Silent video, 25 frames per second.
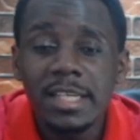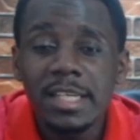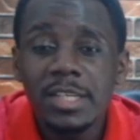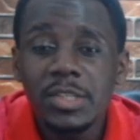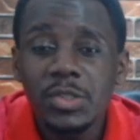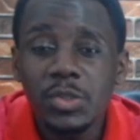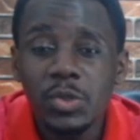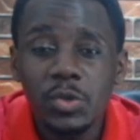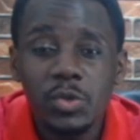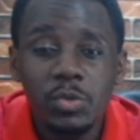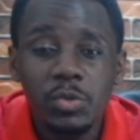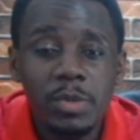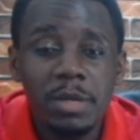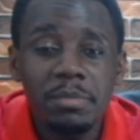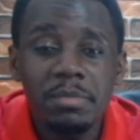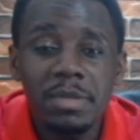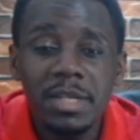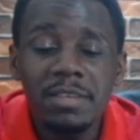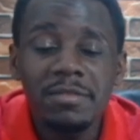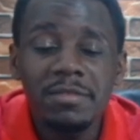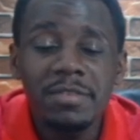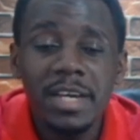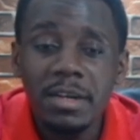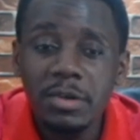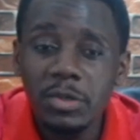So to me, I
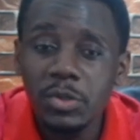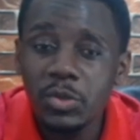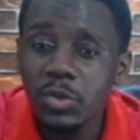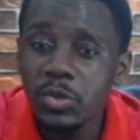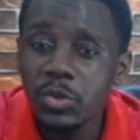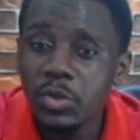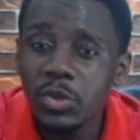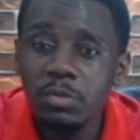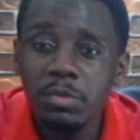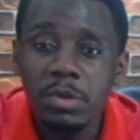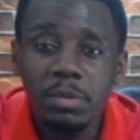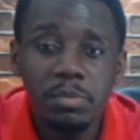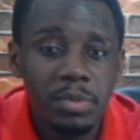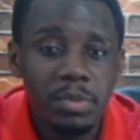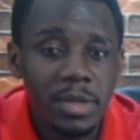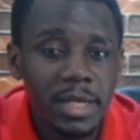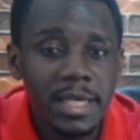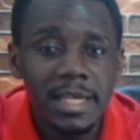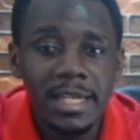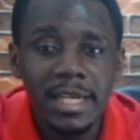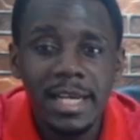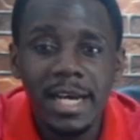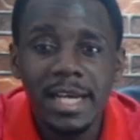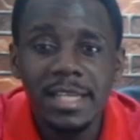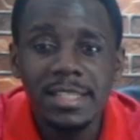believe Eriksson should be
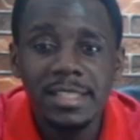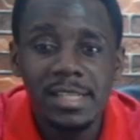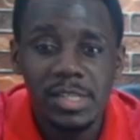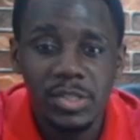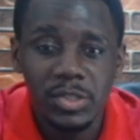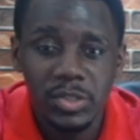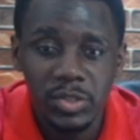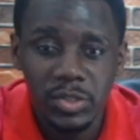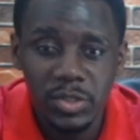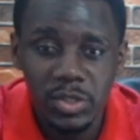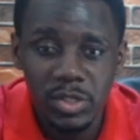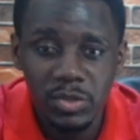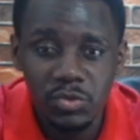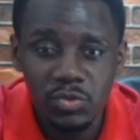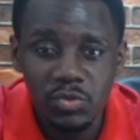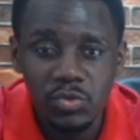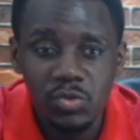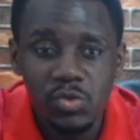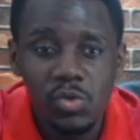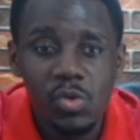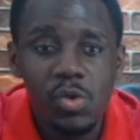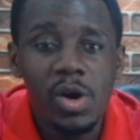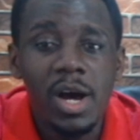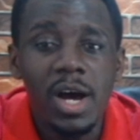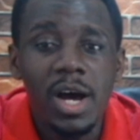played as a
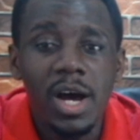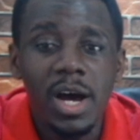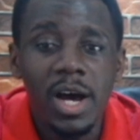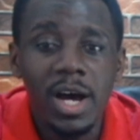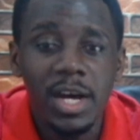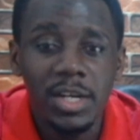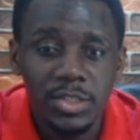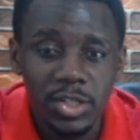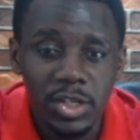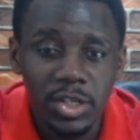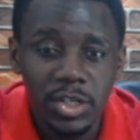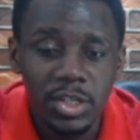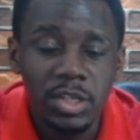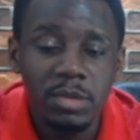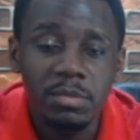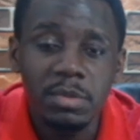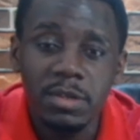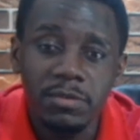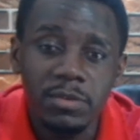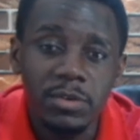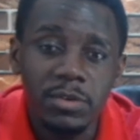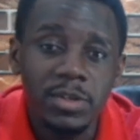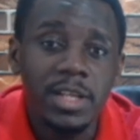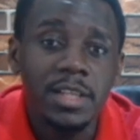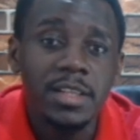central attacking
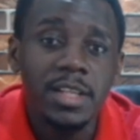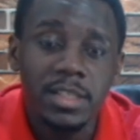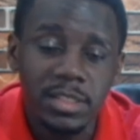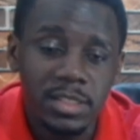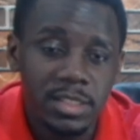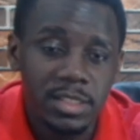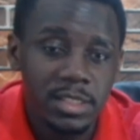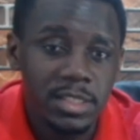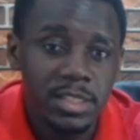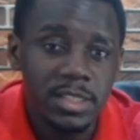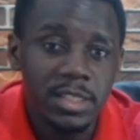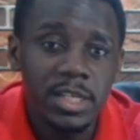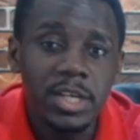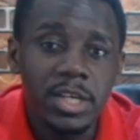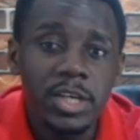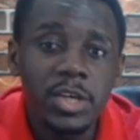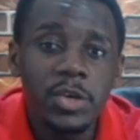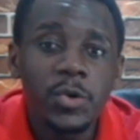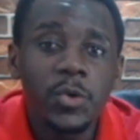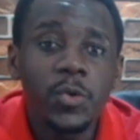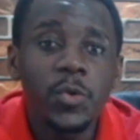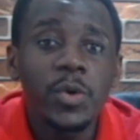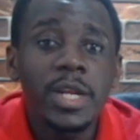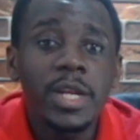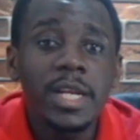midfielder. That's it.
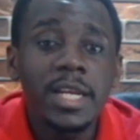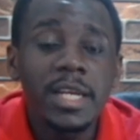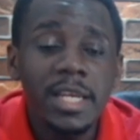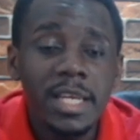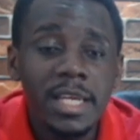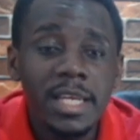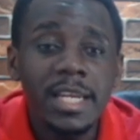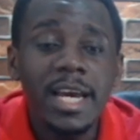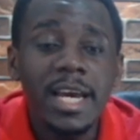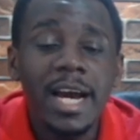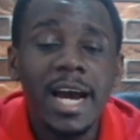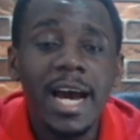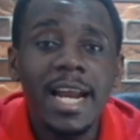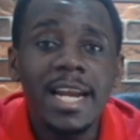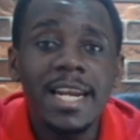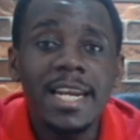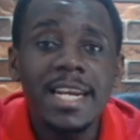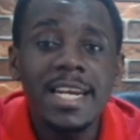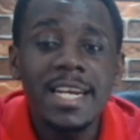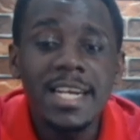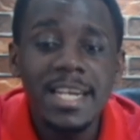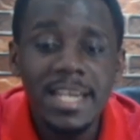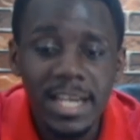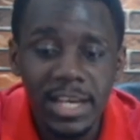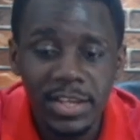We need
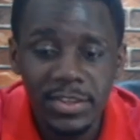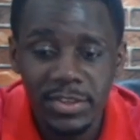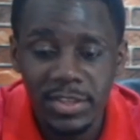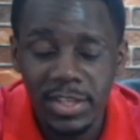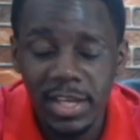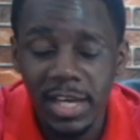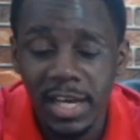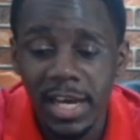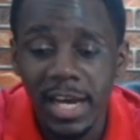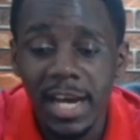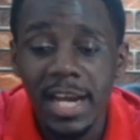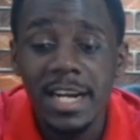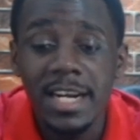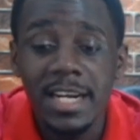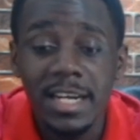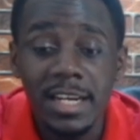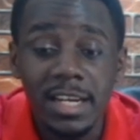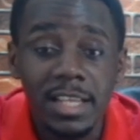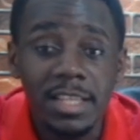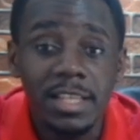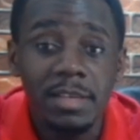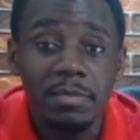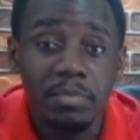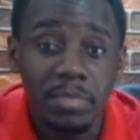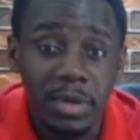
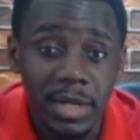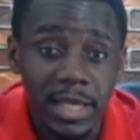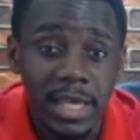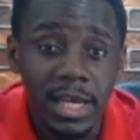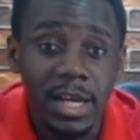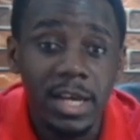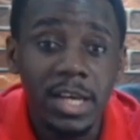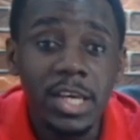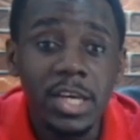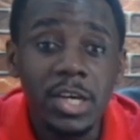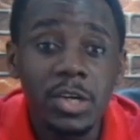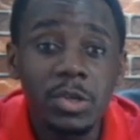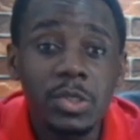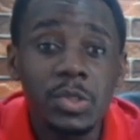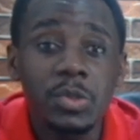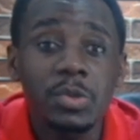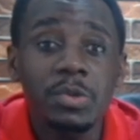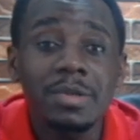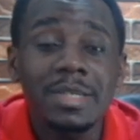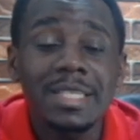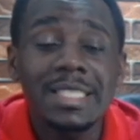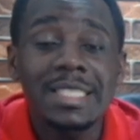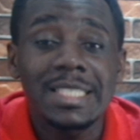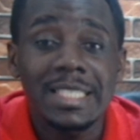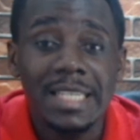another player who's
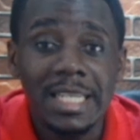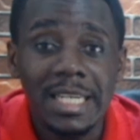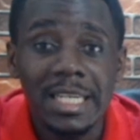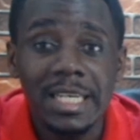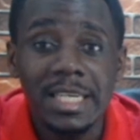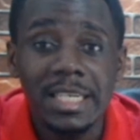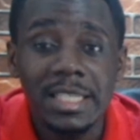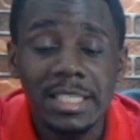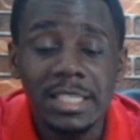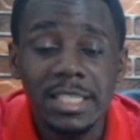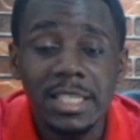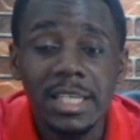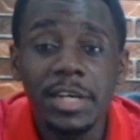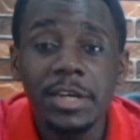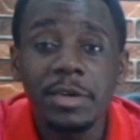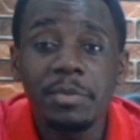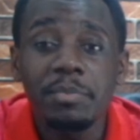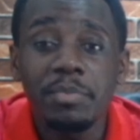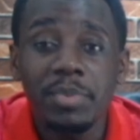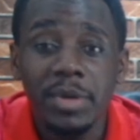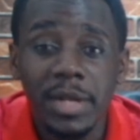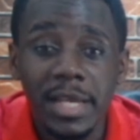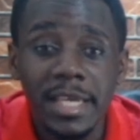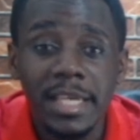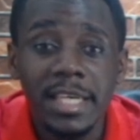really resilient,
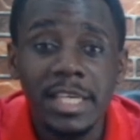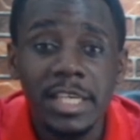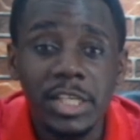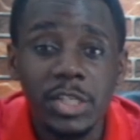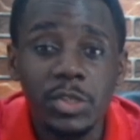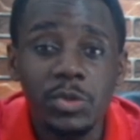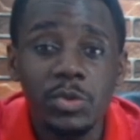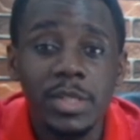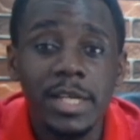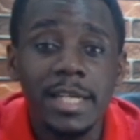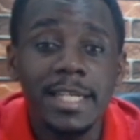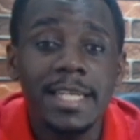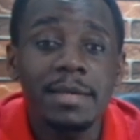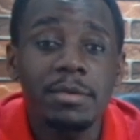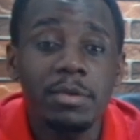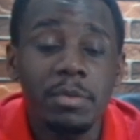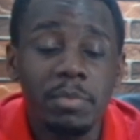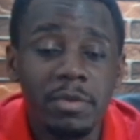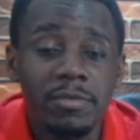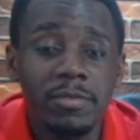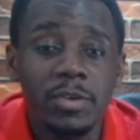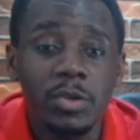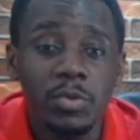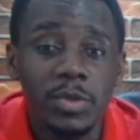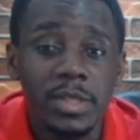playing into that double
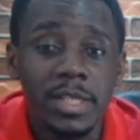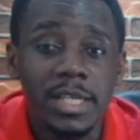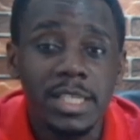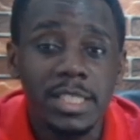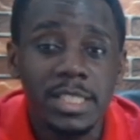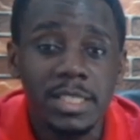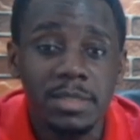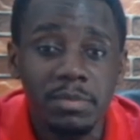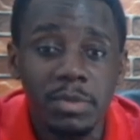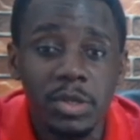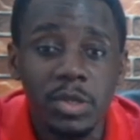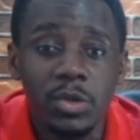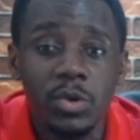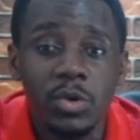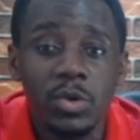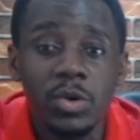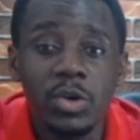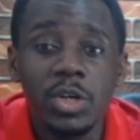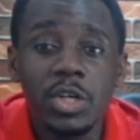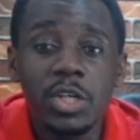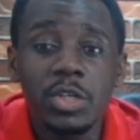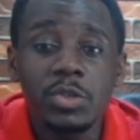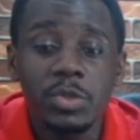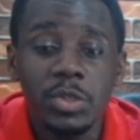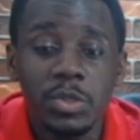pivot with Casemiro,
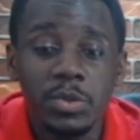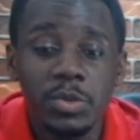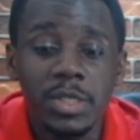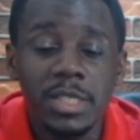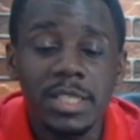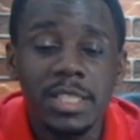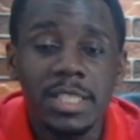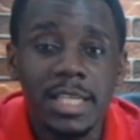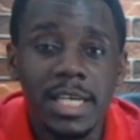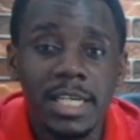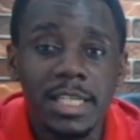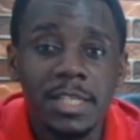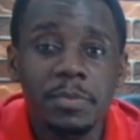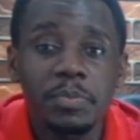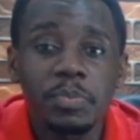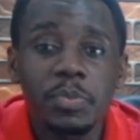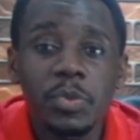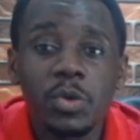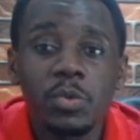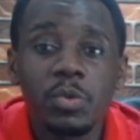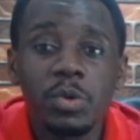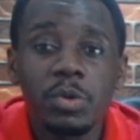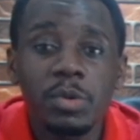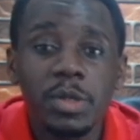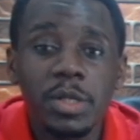so to eat that,
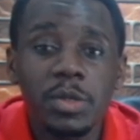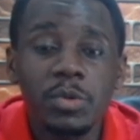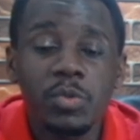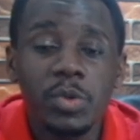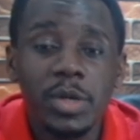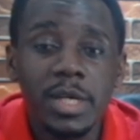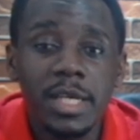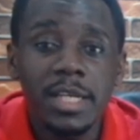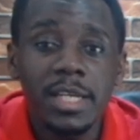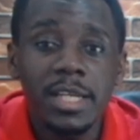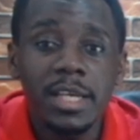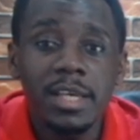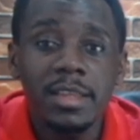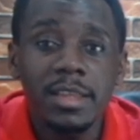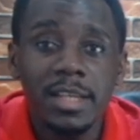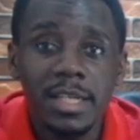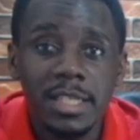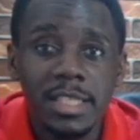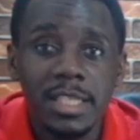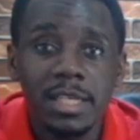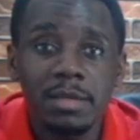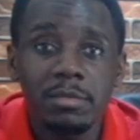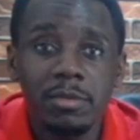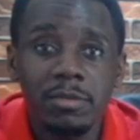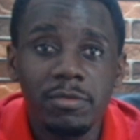we really win
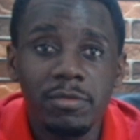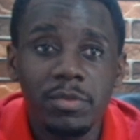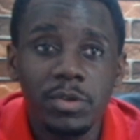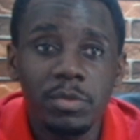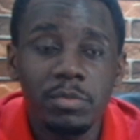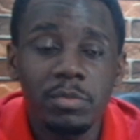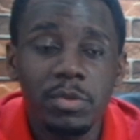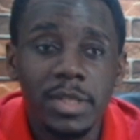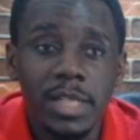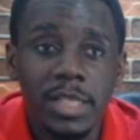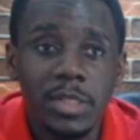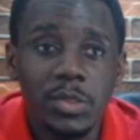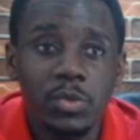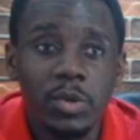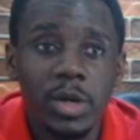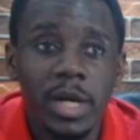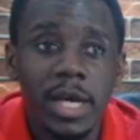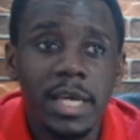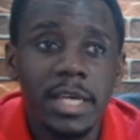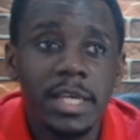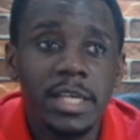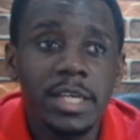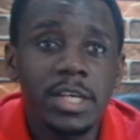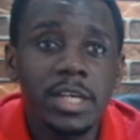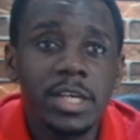that game of football. That's
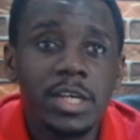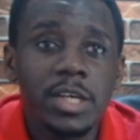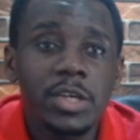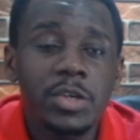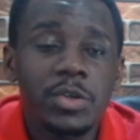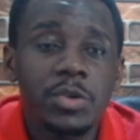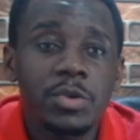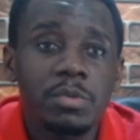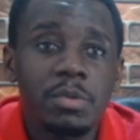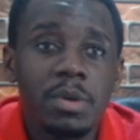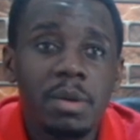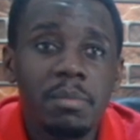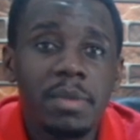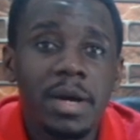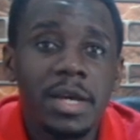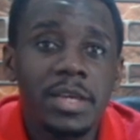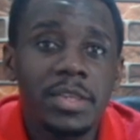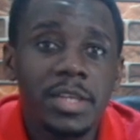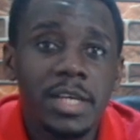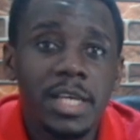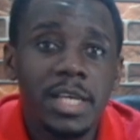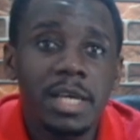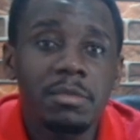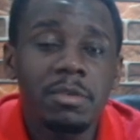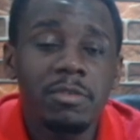why you remember in
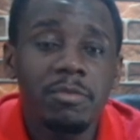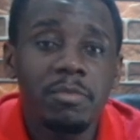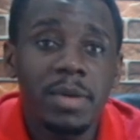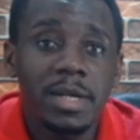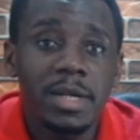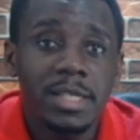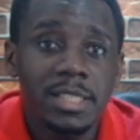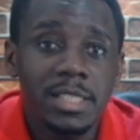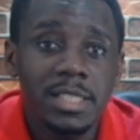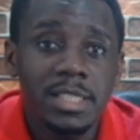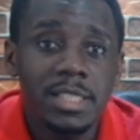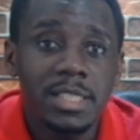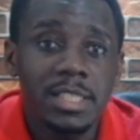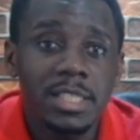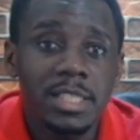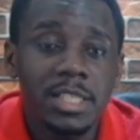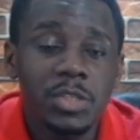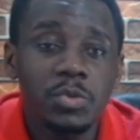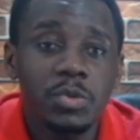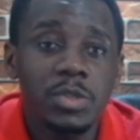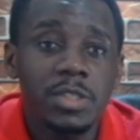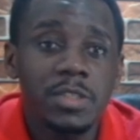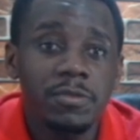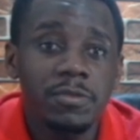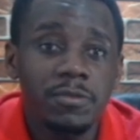the game of Man City,
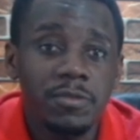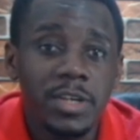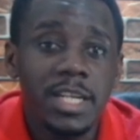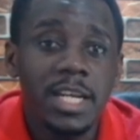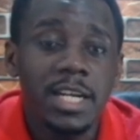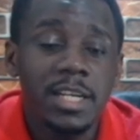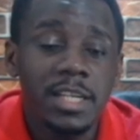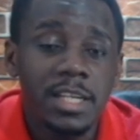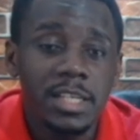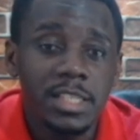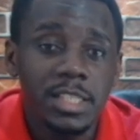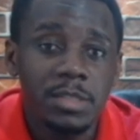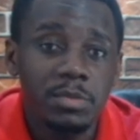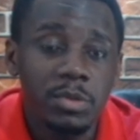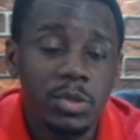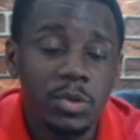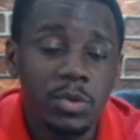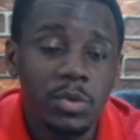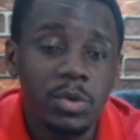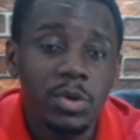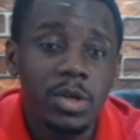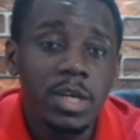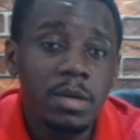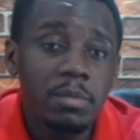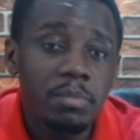it was Freddie and
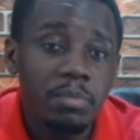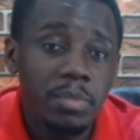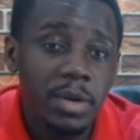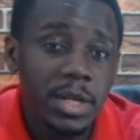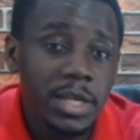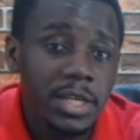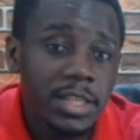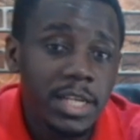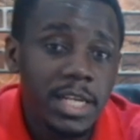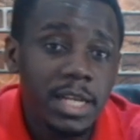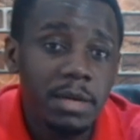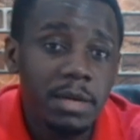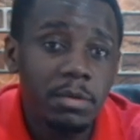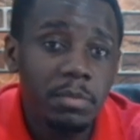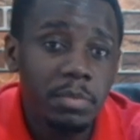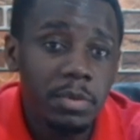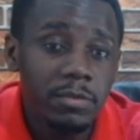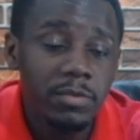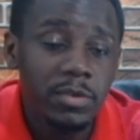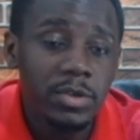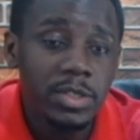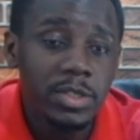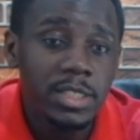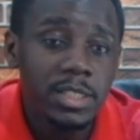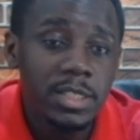Casemiro playing the double
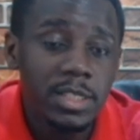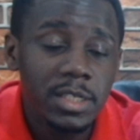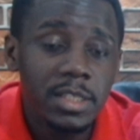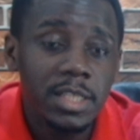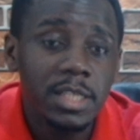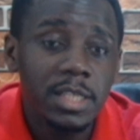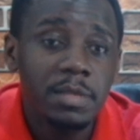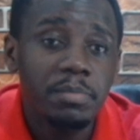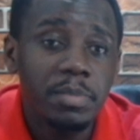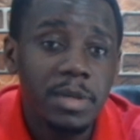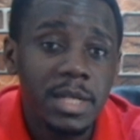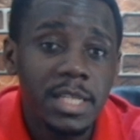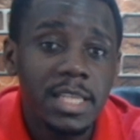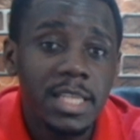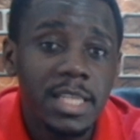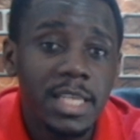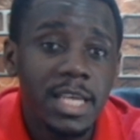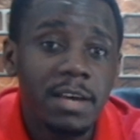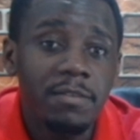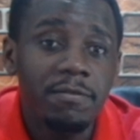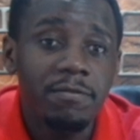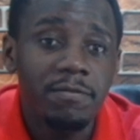pivot. They played there